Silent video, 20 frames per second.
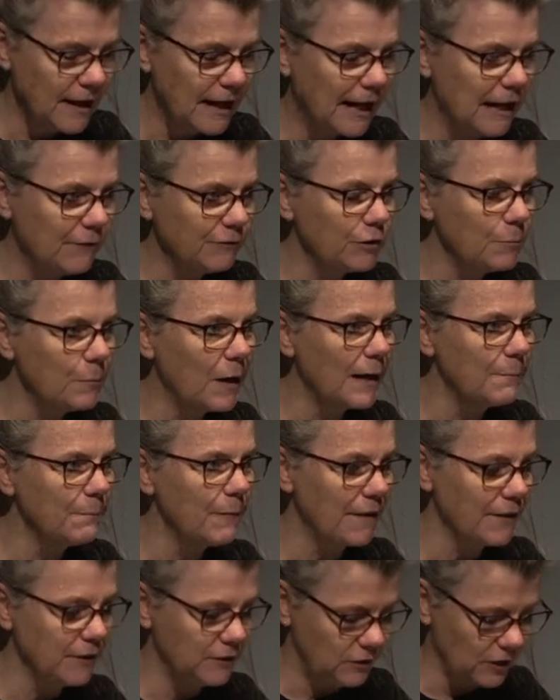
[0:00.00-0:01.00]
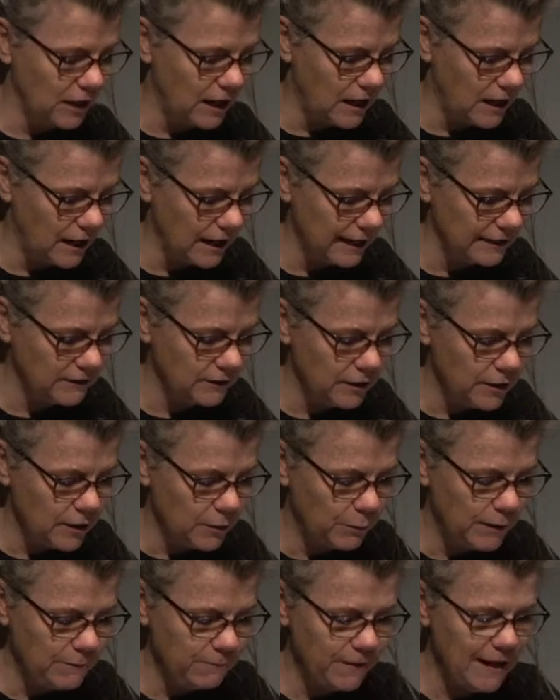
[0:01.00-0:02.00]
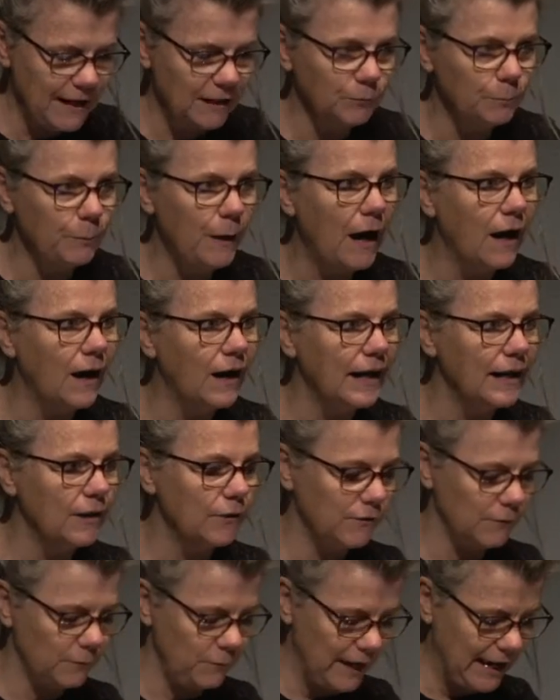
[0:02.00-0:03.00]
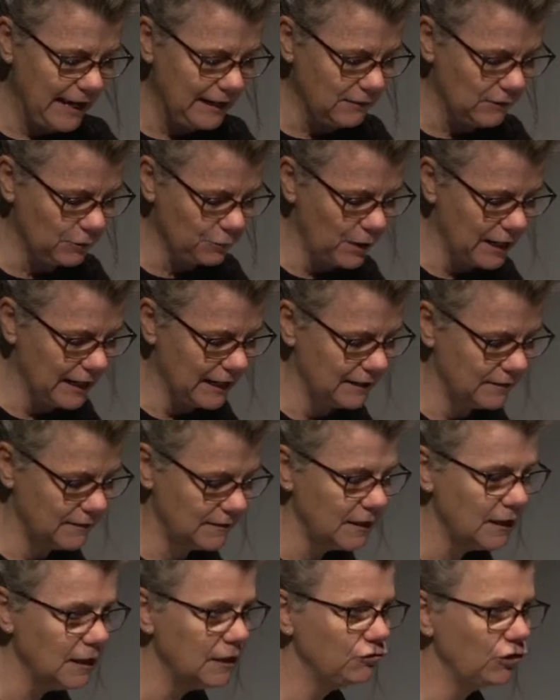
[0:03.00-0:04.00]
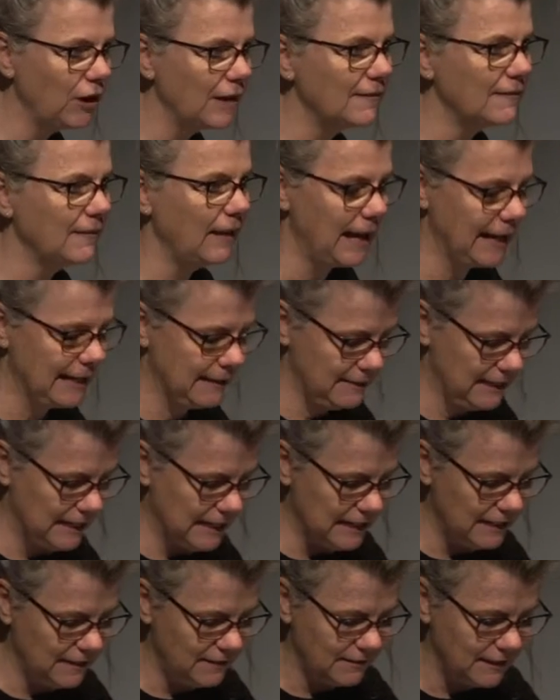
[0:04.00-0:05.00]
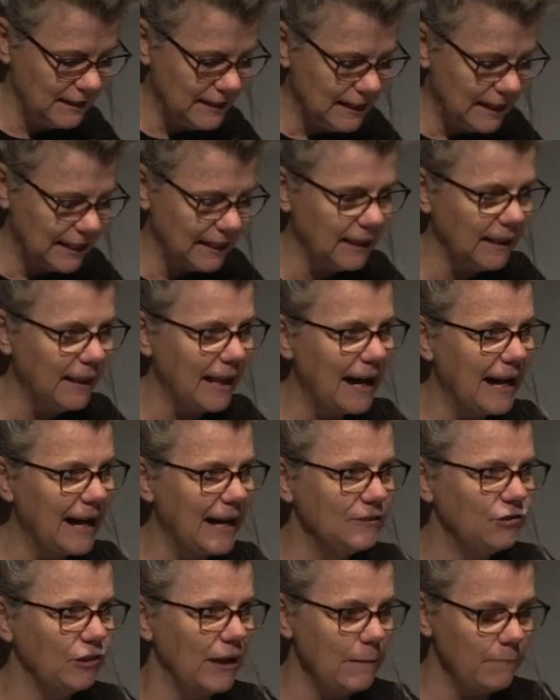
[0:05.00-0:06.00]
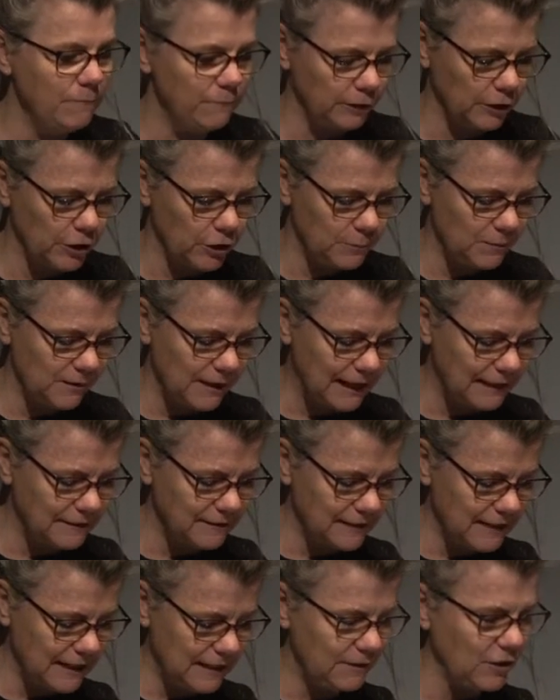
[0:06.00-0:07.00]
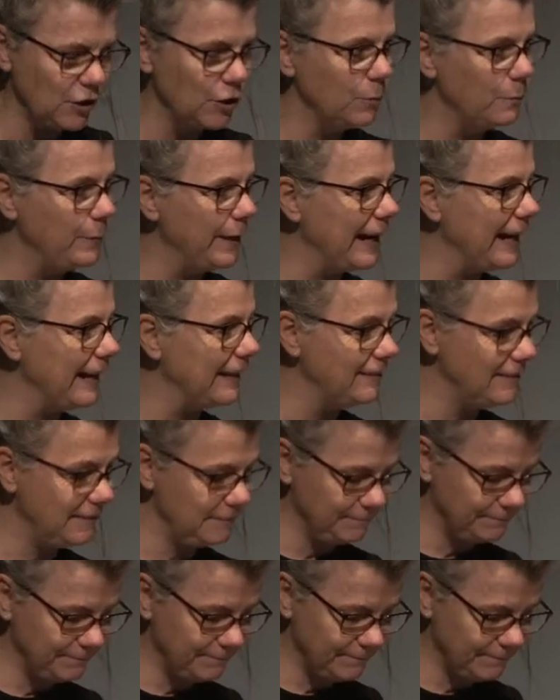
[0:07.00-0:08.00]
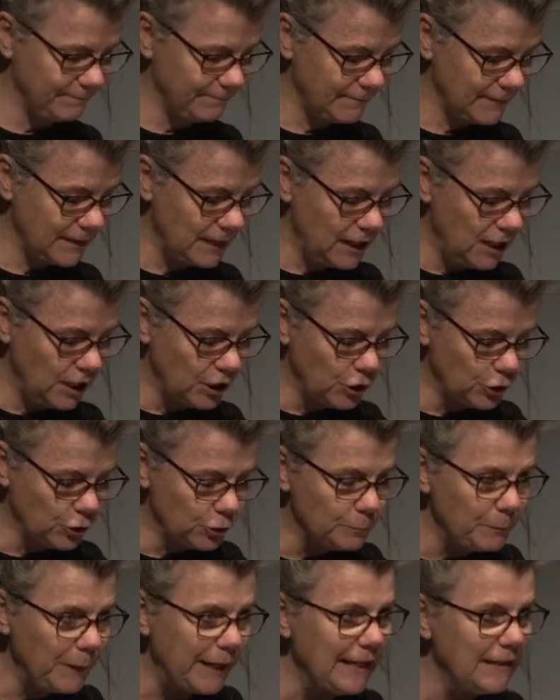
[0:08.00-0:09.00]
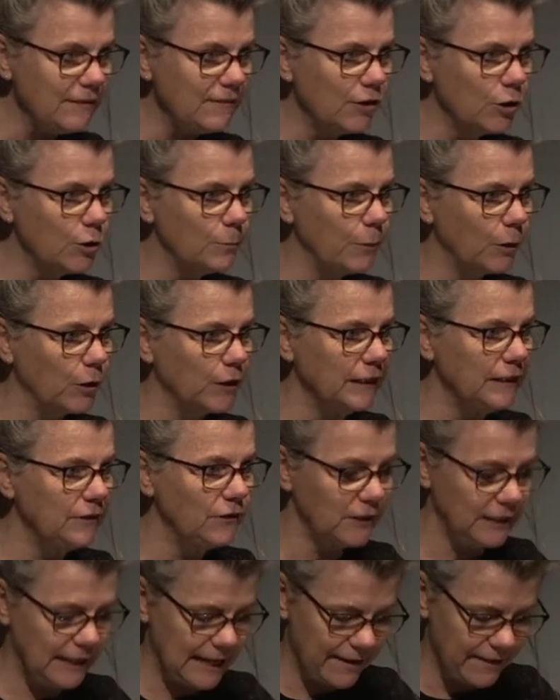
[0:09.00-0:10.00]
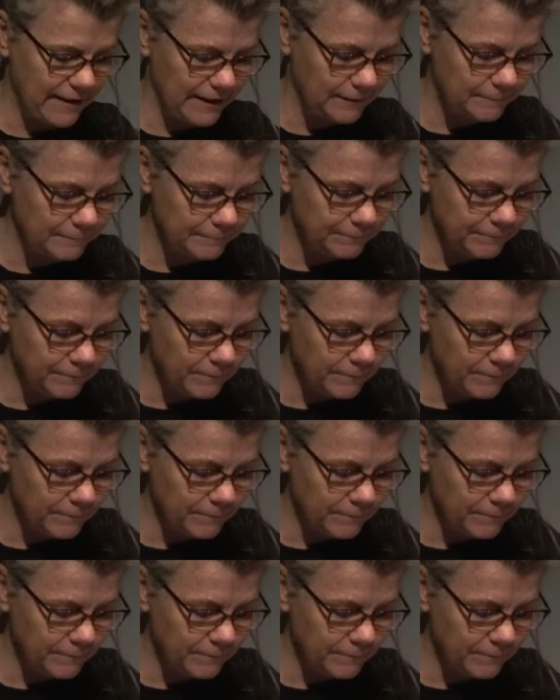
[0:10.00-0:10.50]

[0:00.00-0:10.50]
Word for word: After my mother died, we found piles of x rays, just like these, in large envelopes underneath her bed. You could piece her body together.